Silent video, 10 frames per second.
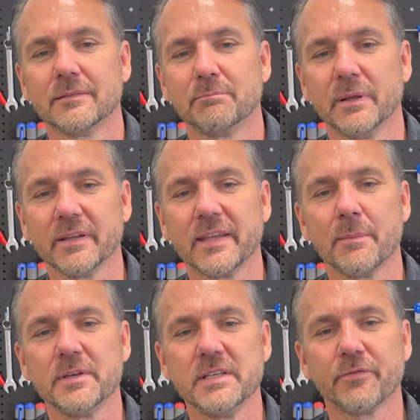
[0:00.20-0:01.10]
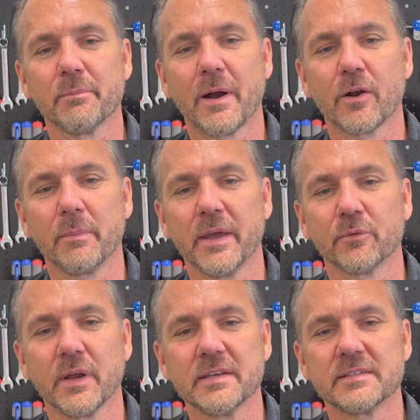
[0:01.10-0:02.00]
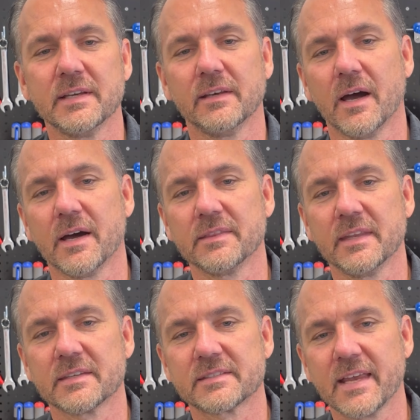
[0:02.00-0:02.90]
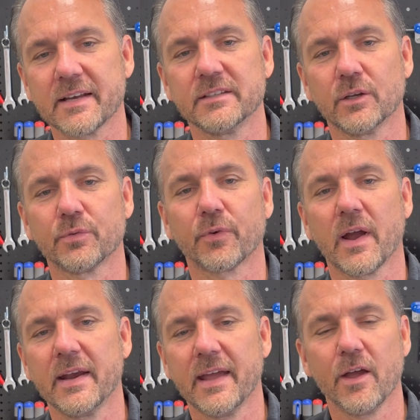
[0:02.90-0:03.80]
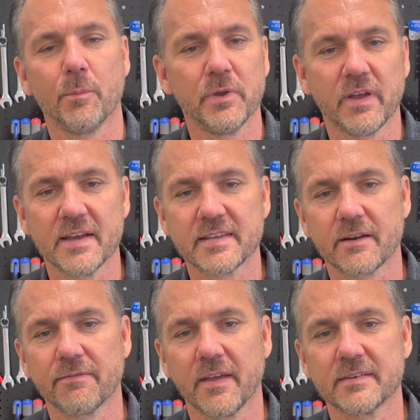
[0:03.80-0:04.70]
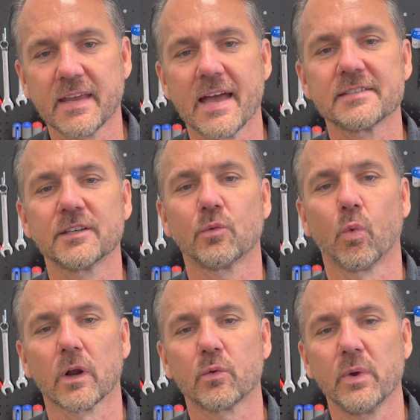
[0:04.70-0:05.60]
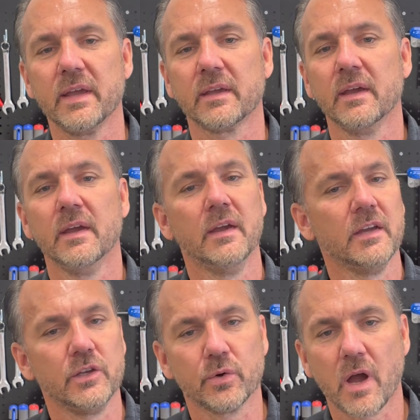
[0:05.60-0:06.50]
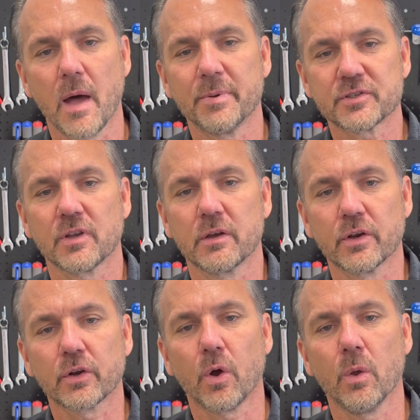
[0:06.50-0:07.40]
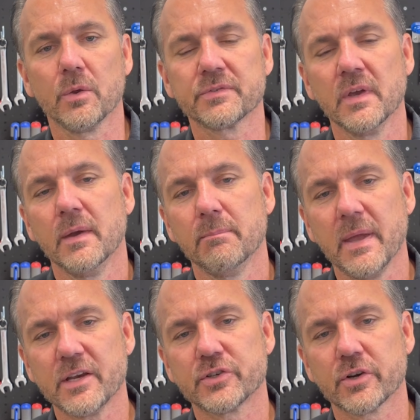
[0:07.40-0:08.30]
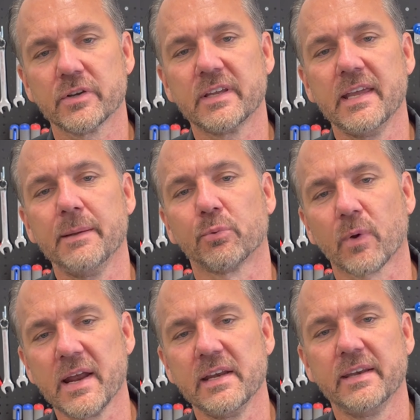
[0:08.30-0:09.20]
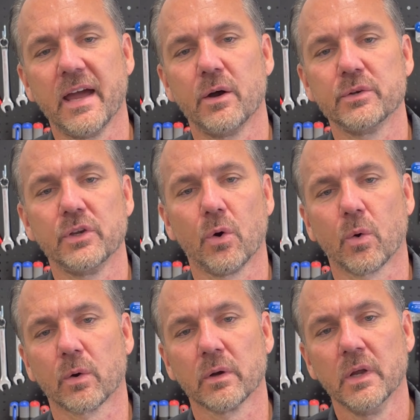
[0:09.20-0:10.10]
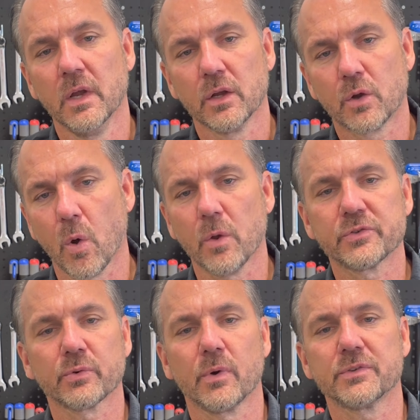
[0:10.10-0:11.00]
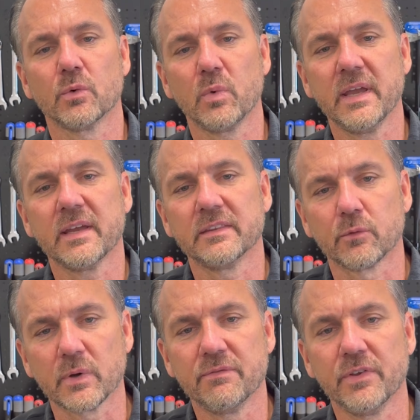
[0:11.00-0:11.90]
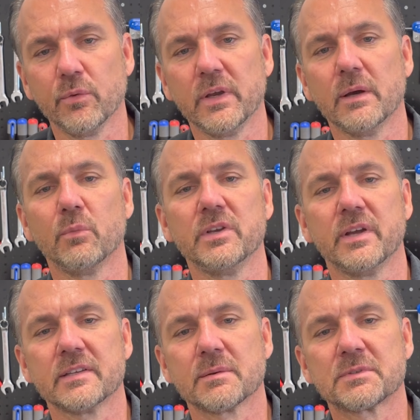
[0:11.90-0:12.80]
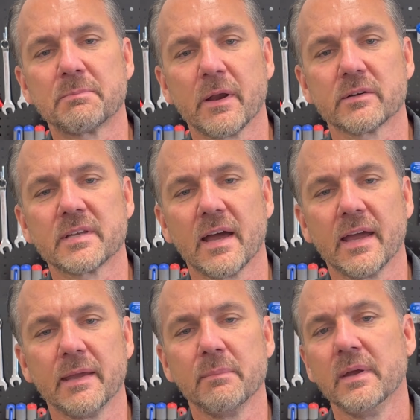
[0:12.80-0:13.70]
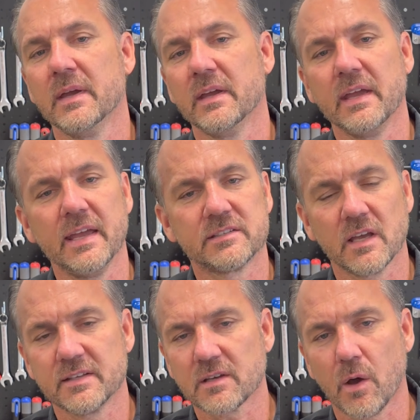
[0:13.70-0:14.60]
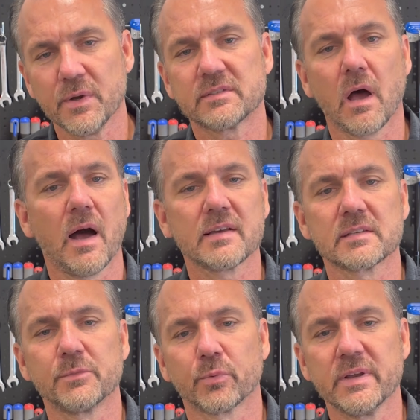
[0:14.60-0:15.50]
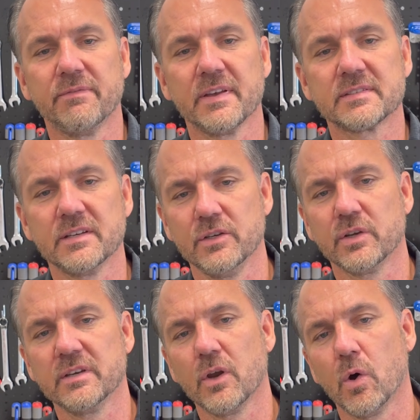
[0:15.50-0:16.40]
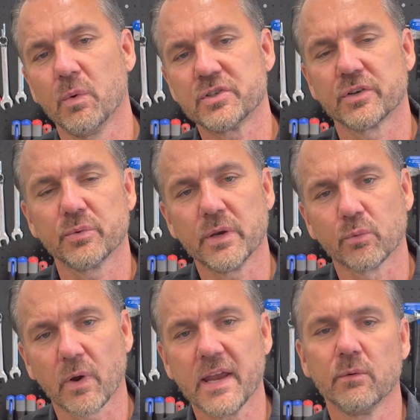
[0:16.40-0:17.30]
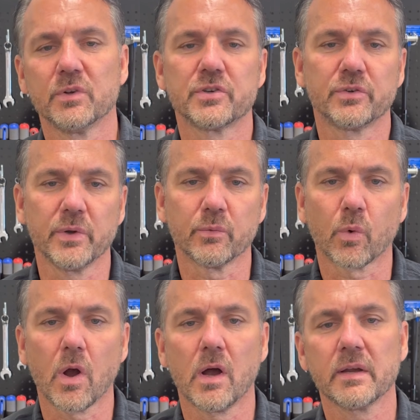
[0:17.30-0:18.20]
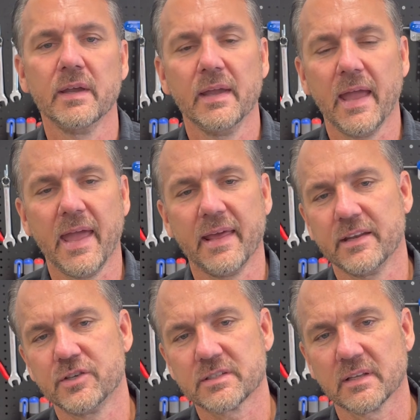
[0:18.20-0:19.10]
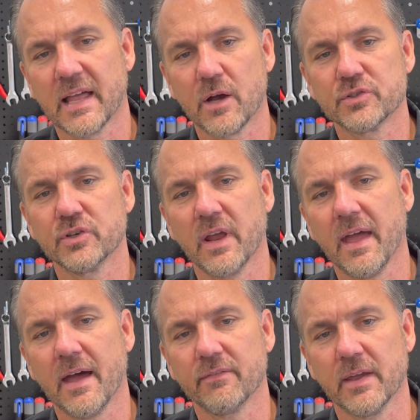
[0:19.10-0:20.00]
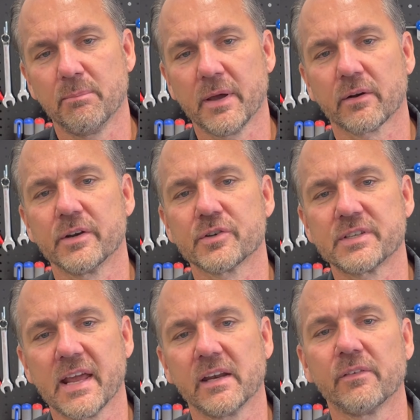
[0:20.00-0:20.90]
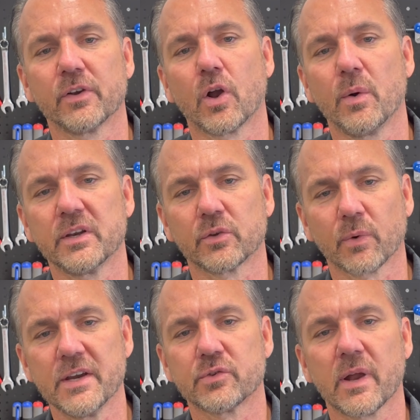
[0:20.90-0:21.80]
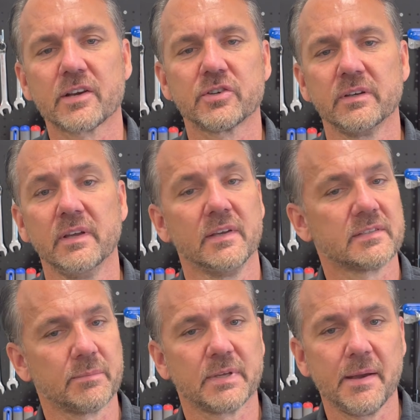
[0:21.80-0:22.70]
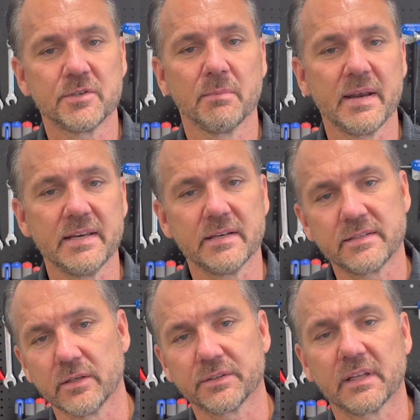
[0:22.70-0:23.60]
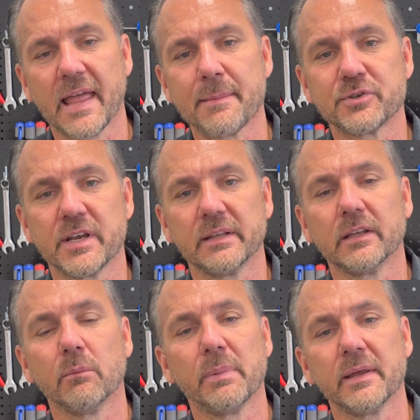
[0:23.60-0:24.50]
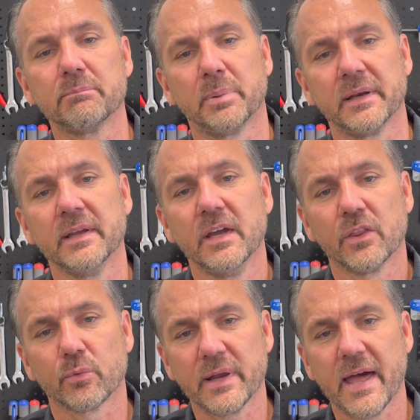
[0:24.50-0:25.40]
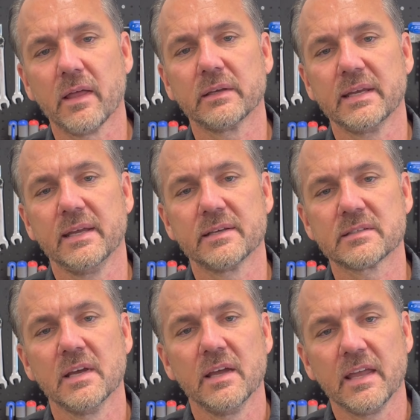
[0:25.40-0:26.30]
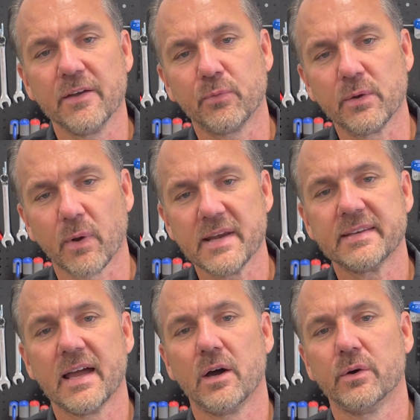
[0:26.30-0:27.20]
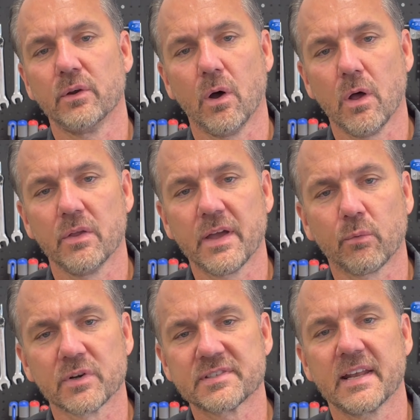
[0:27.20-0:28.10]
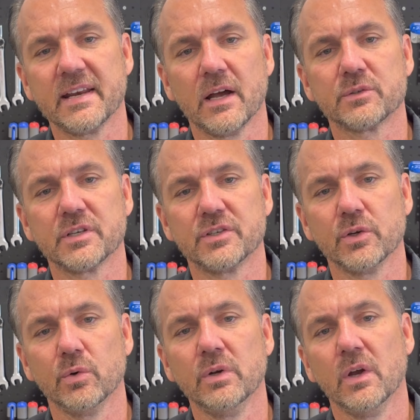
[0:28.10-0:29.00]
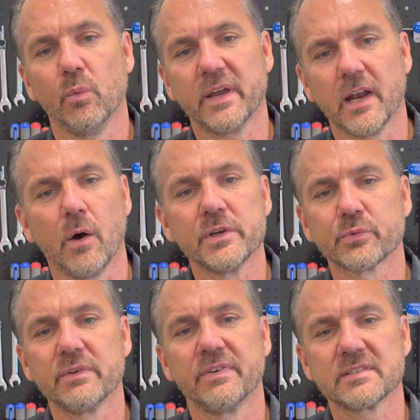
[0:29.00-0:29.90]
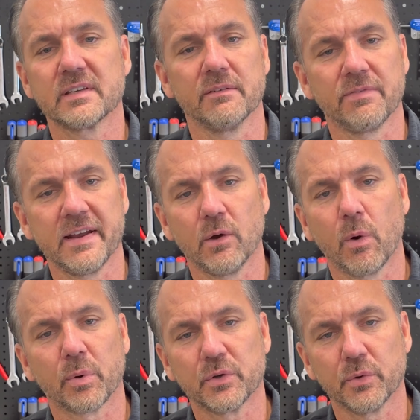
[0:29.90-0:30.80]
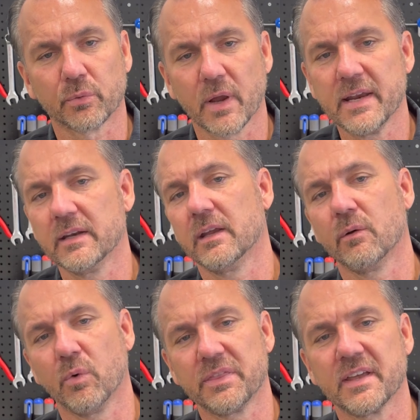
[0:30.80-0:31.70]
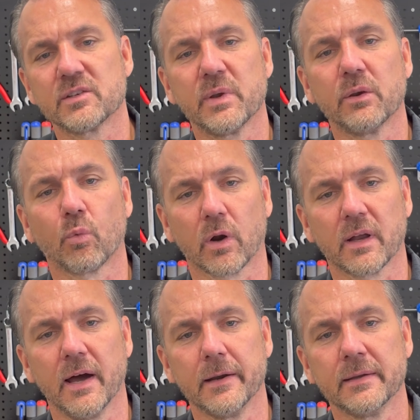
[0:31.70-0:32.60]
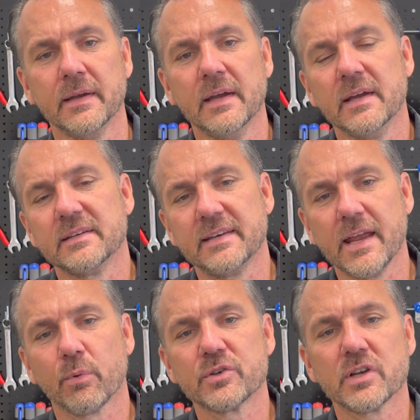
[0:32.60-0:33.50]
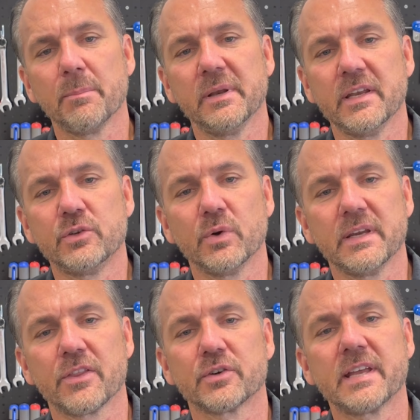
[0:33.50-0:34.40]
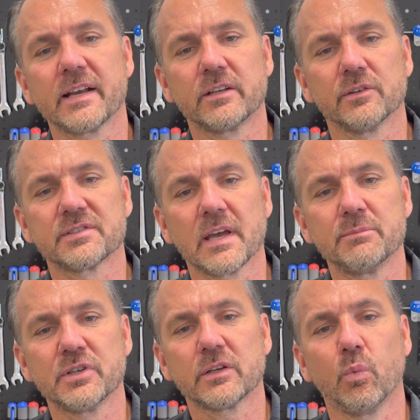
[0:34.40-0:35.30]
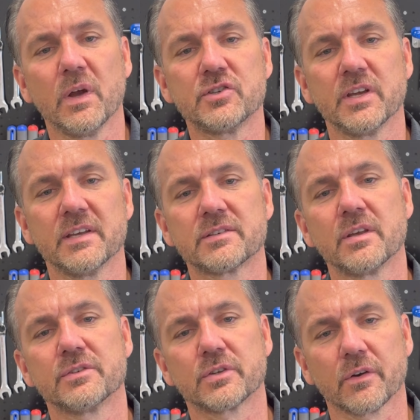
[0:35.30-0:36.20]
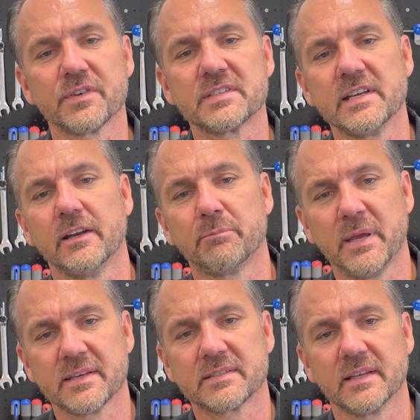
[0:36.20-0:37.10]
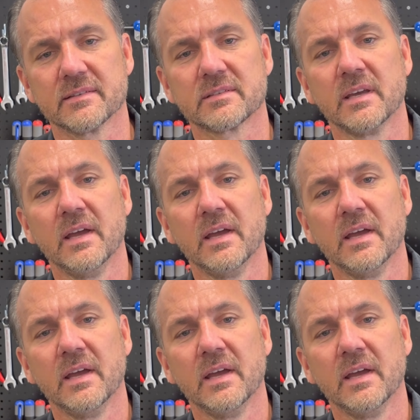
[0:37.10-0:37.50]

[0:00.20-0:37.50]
Billy coming to you from Power Band Racing on this Technical Friday. I hope you guys had a fantastic work week. You accomplished all your goals. Make sure to keep writing down your goals throughout the week and then reviewing them when you get some spare time. It's always awesome to revisit. You can know what you're doing right, what you're doing wrong, and it just allows you to have a better understanding if you're going in the right direction. Sometimes you might need to tilt the lampshade a little bit, but the reality is if we write down all that we're setting out to do, we can always revisit it and find out what we're doing right and what things we can work on. Today we're jumping into another technical subject, which is surfacing of pistons.